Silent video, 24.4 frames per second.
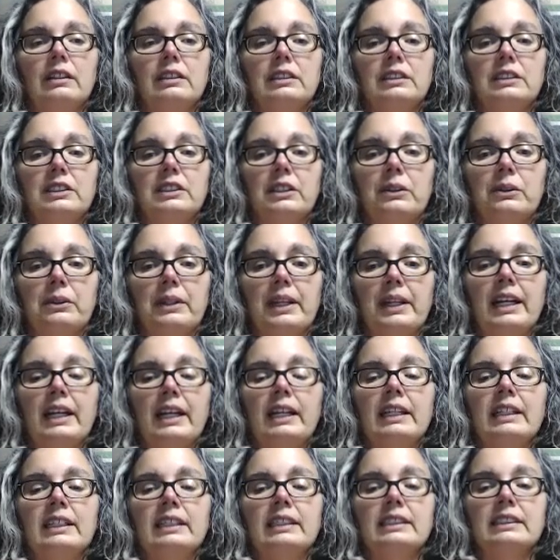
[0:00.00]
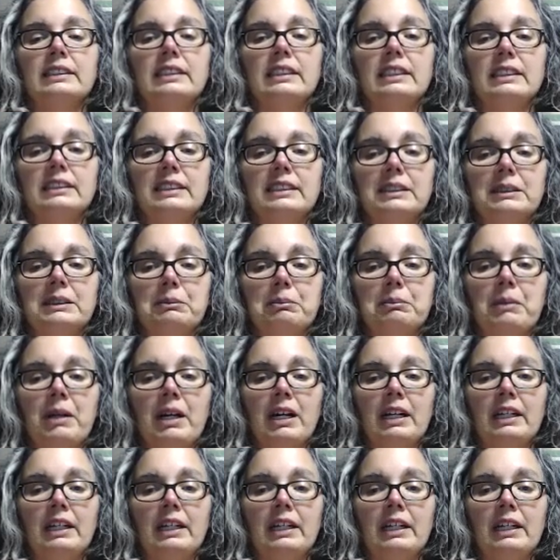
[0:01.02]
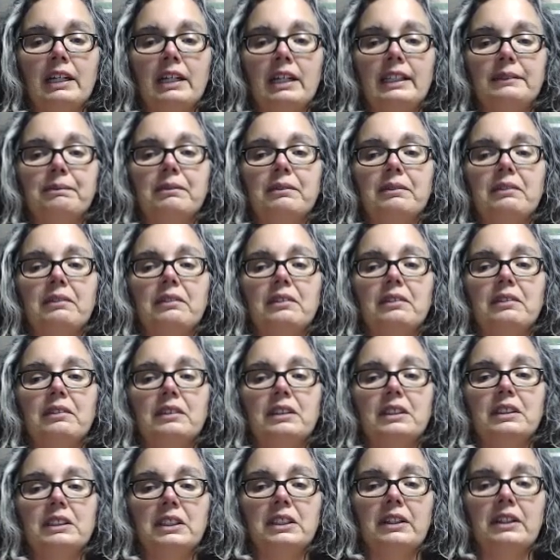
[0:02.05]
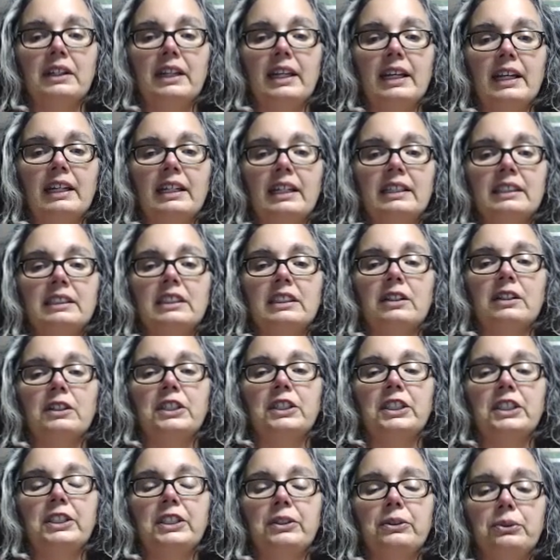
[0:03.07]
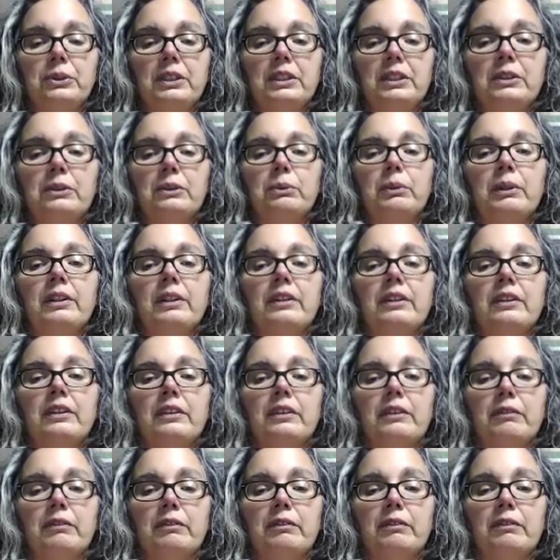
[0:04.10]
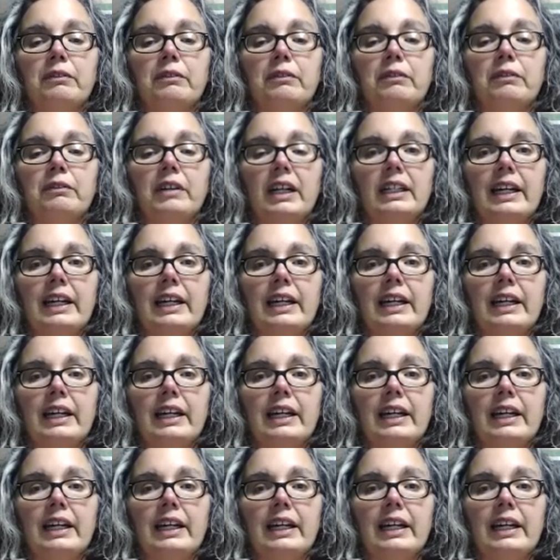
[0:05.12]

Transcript: So that is samadhi. So that is our union with the divine